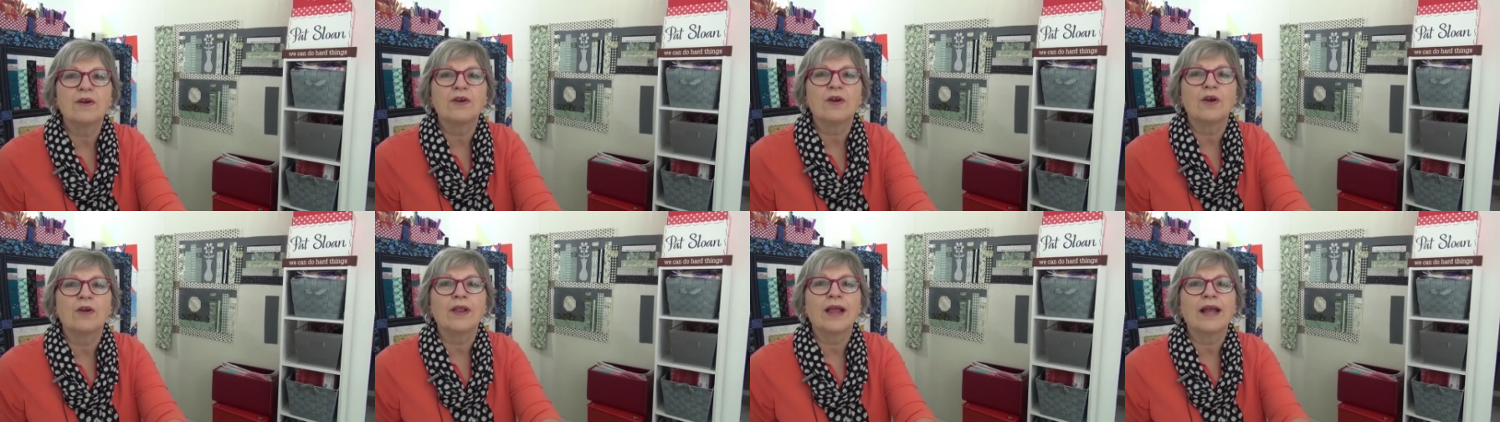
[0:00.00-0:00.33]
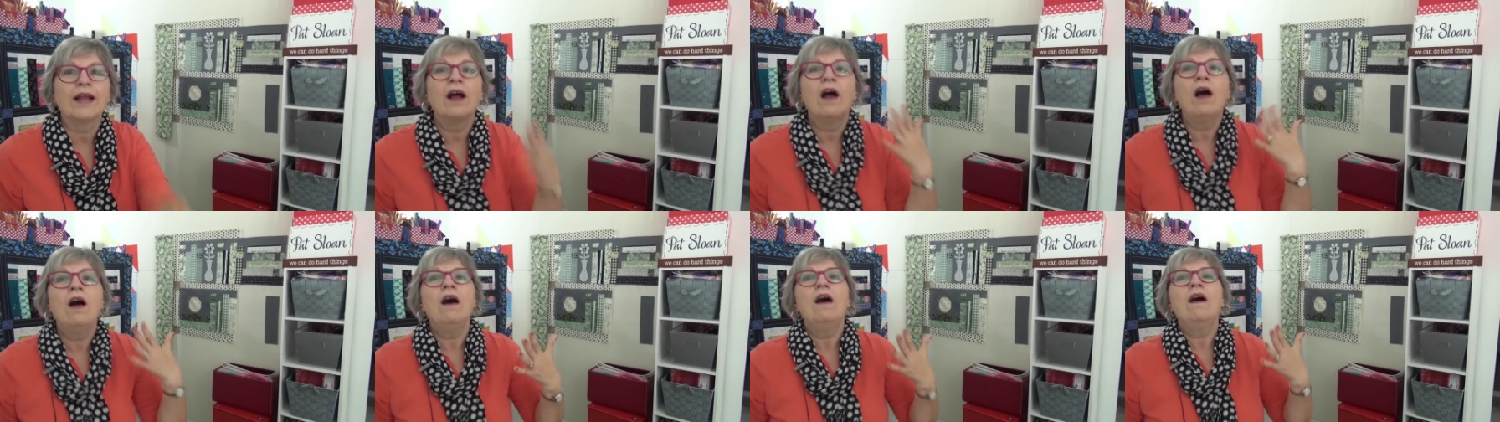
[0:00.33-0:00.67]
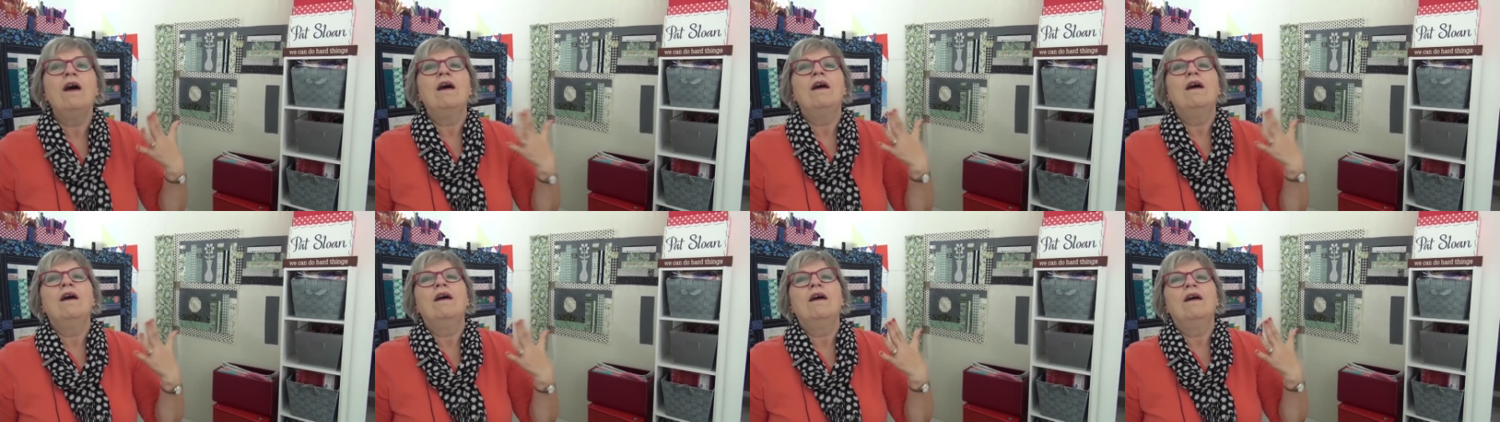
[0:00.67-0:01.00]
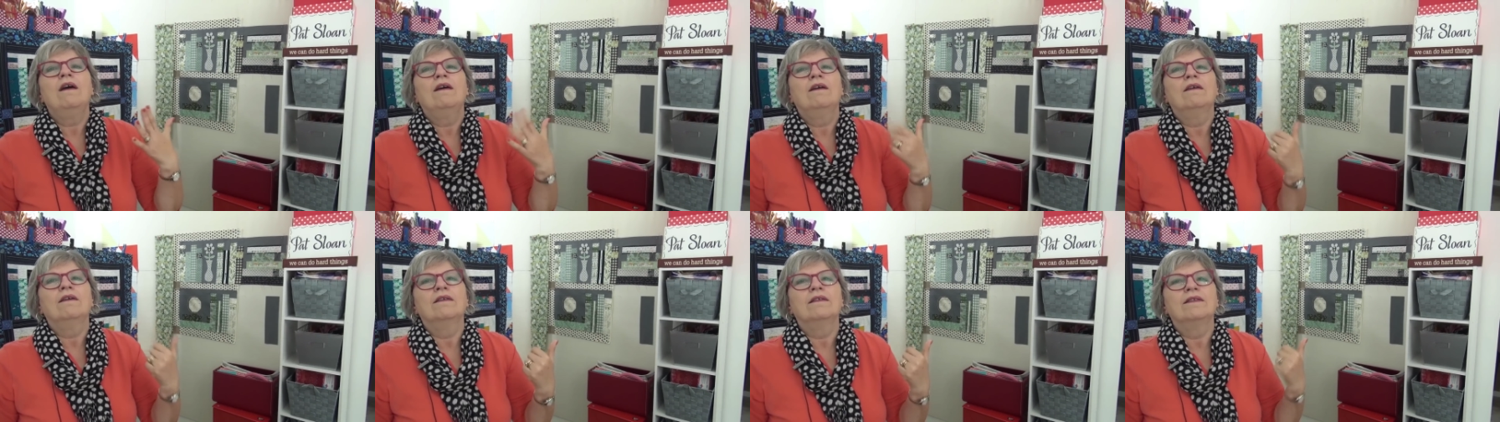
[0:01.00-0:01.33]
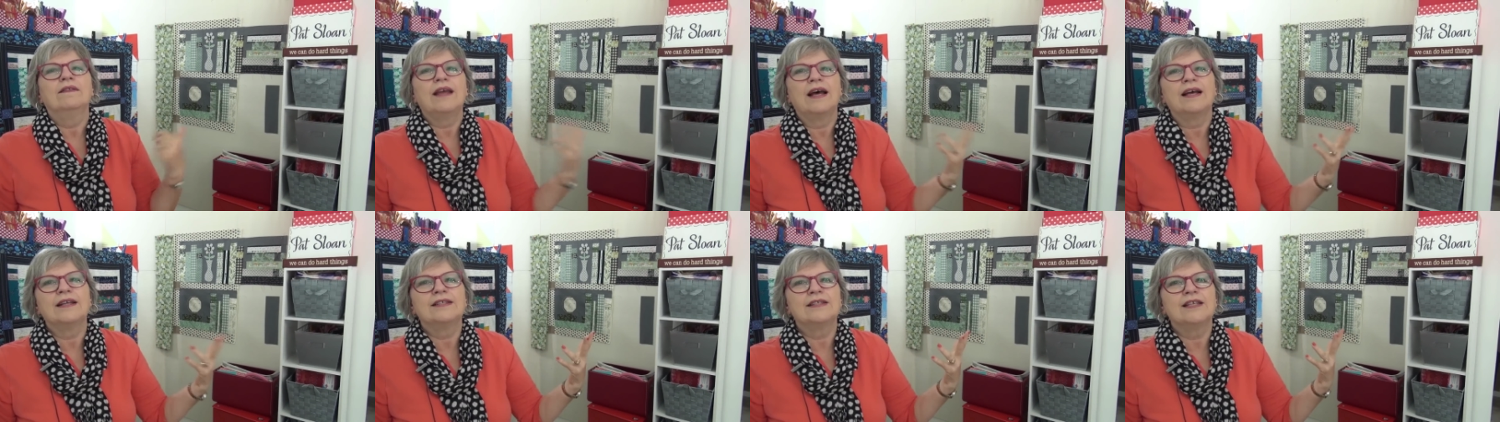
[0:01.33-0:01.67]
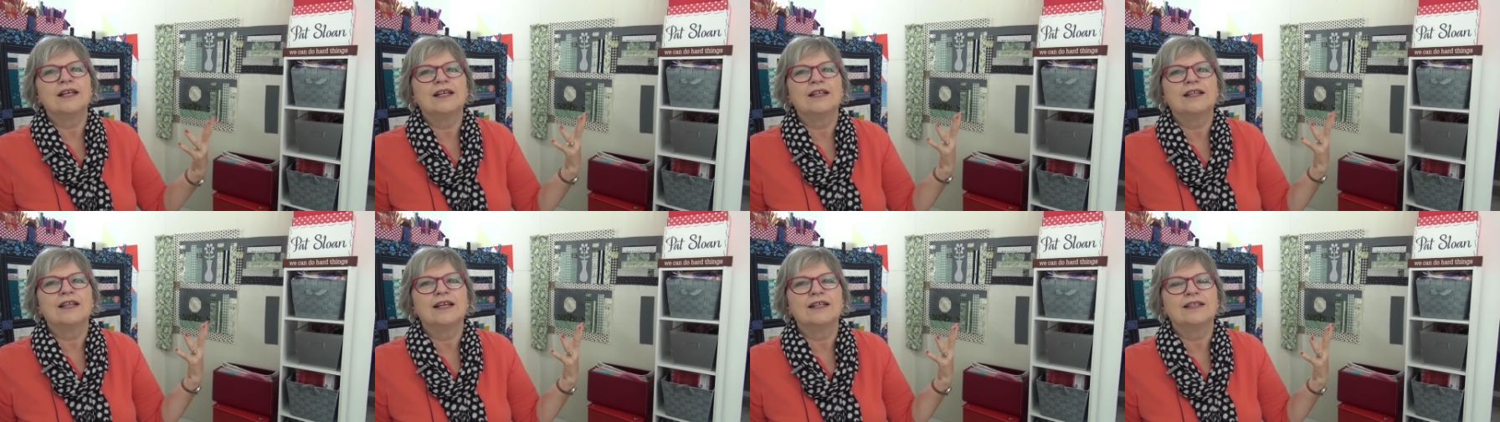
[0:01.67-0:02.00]
go like, oh, that's
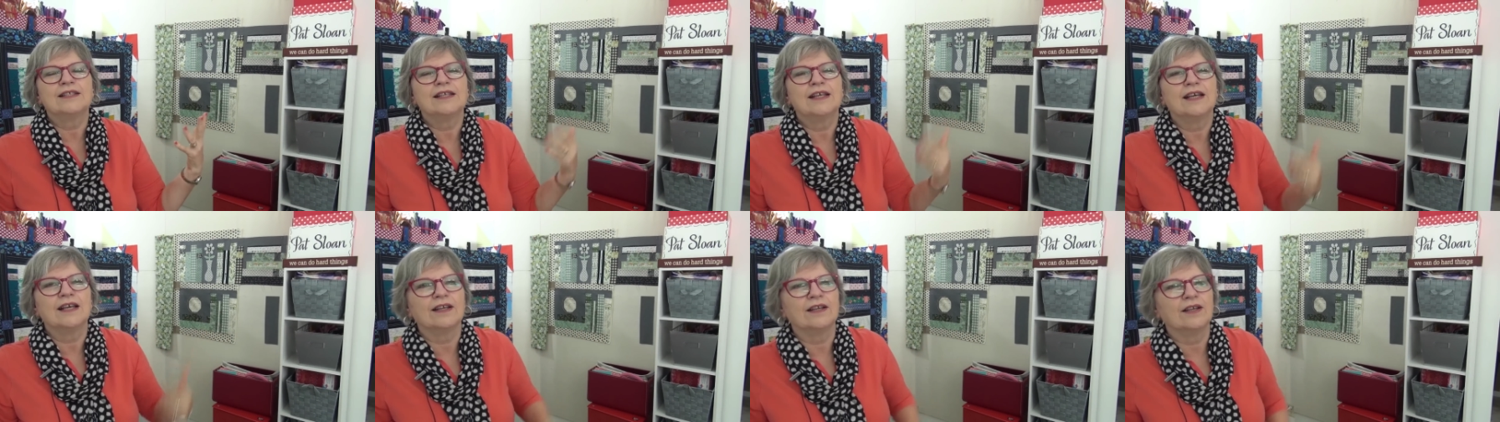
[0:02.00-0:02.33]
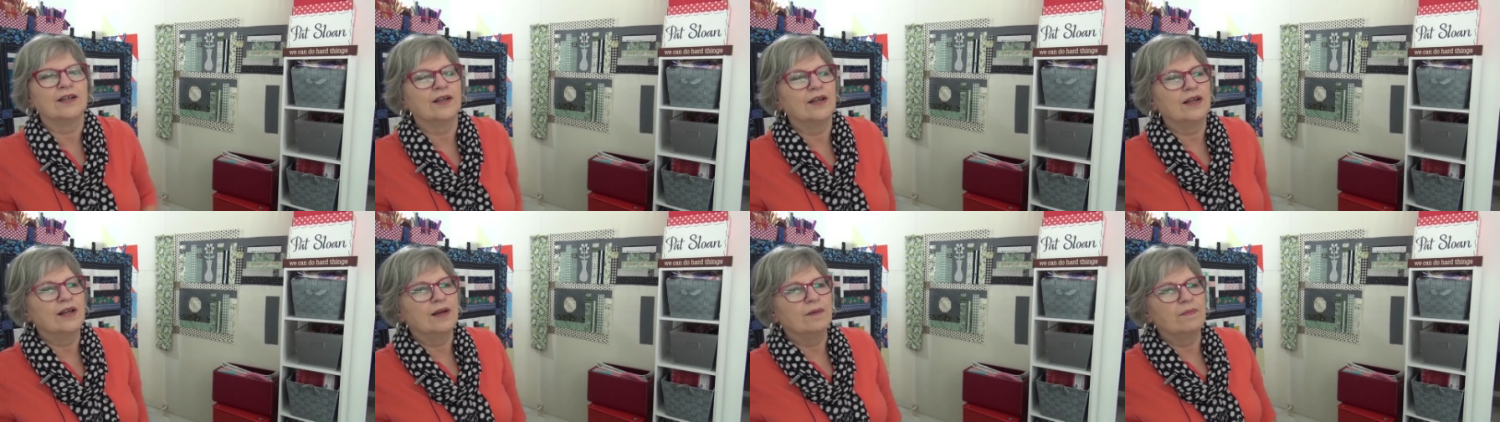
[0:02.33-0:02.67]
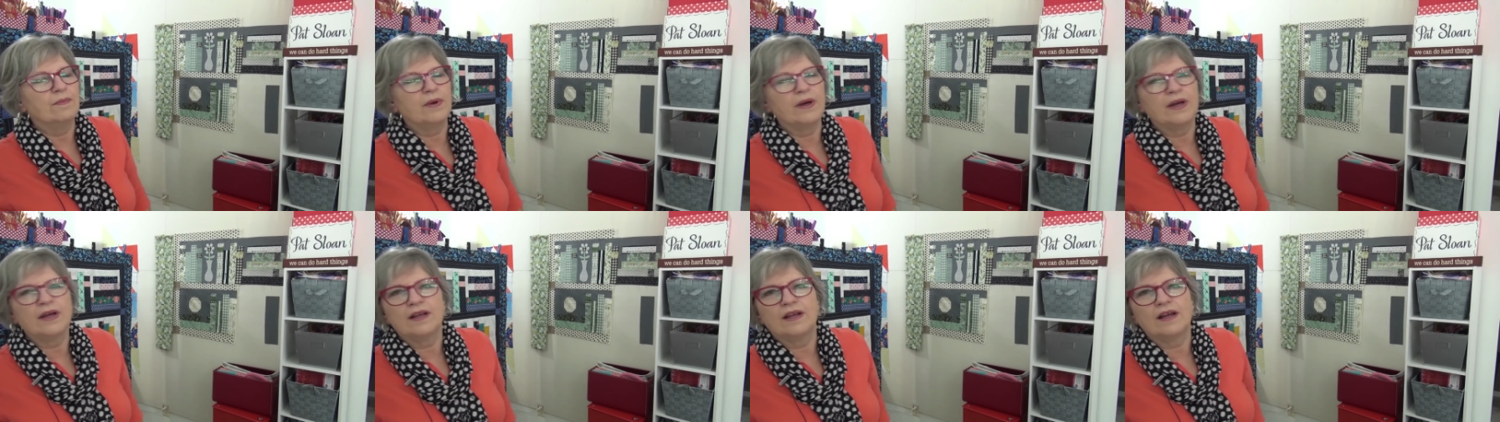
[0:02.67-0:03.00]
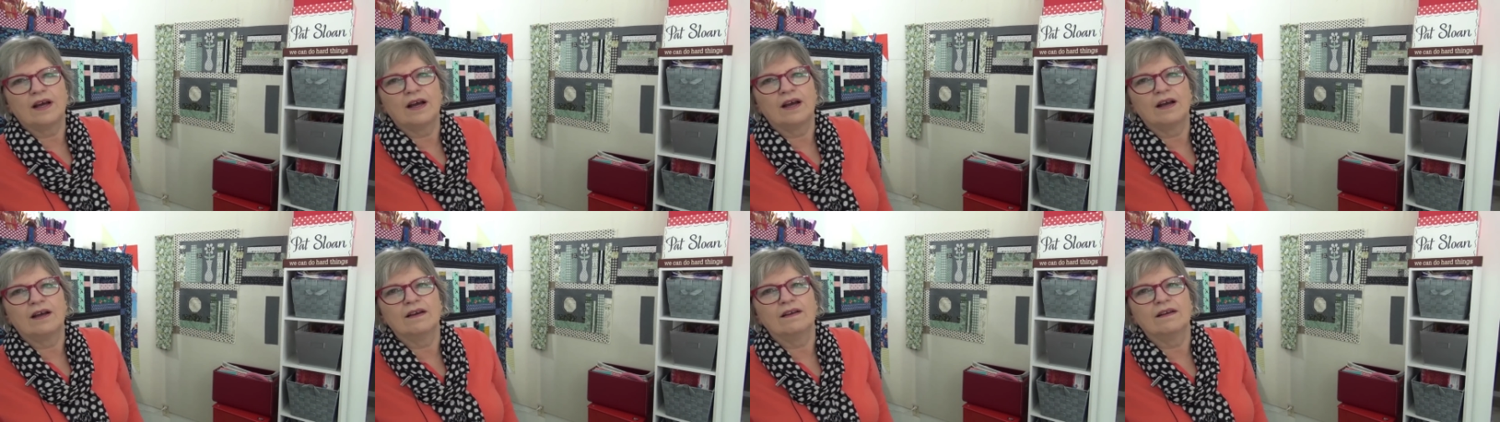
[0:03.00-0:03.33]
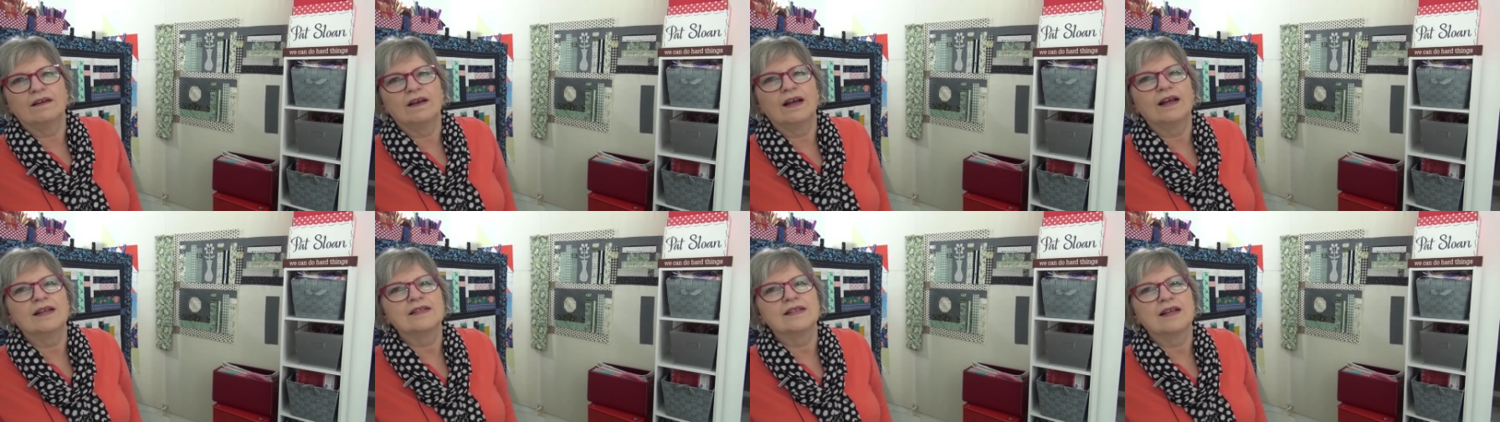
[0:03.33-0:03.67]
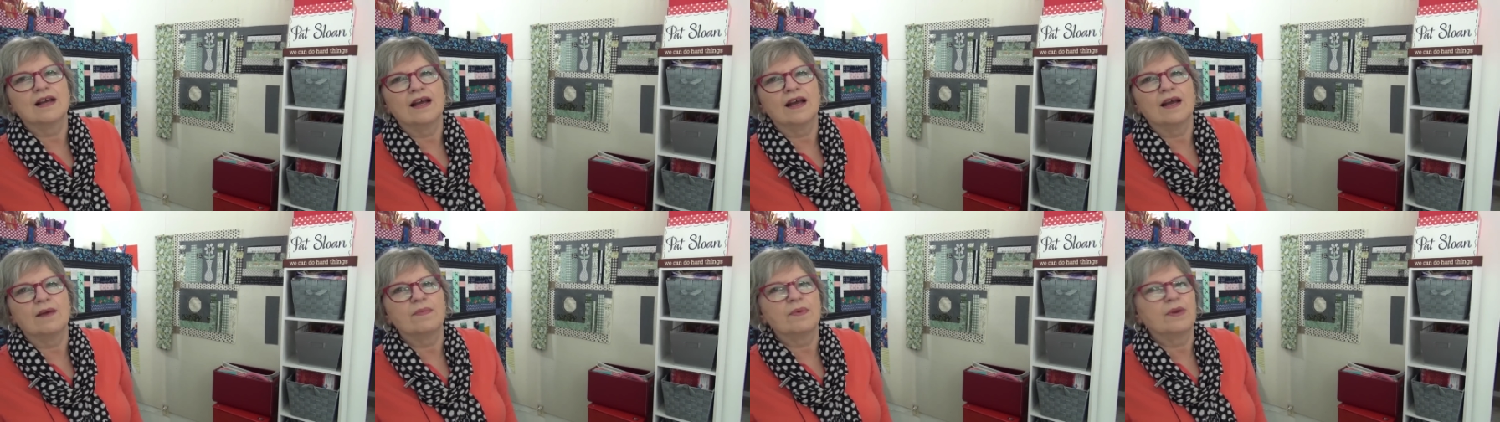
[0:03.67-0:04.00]
it, that's it. But uh, that's
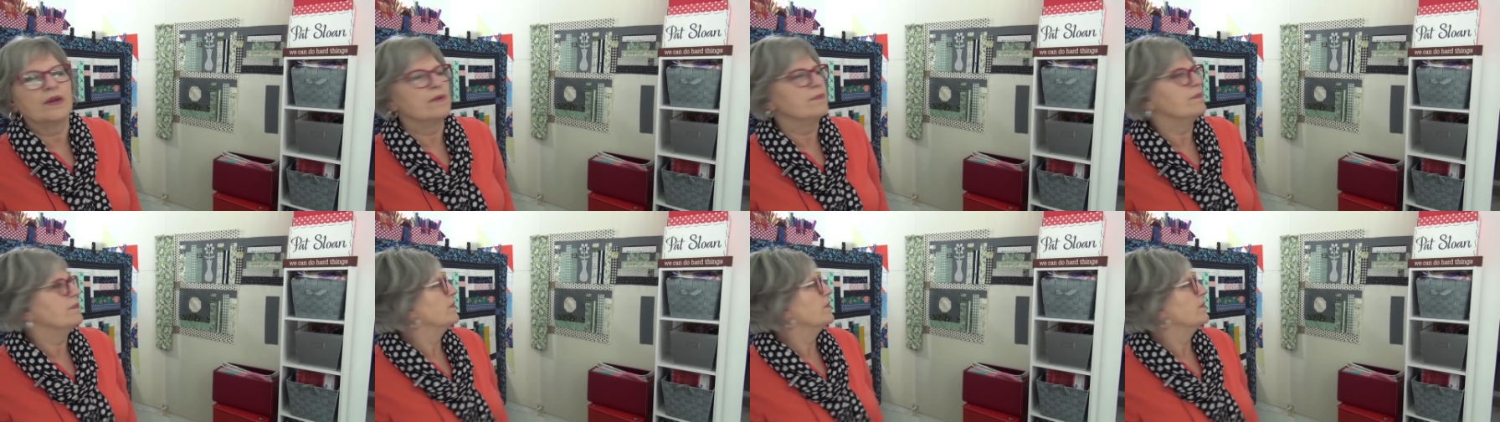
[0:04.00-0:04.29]
not happening.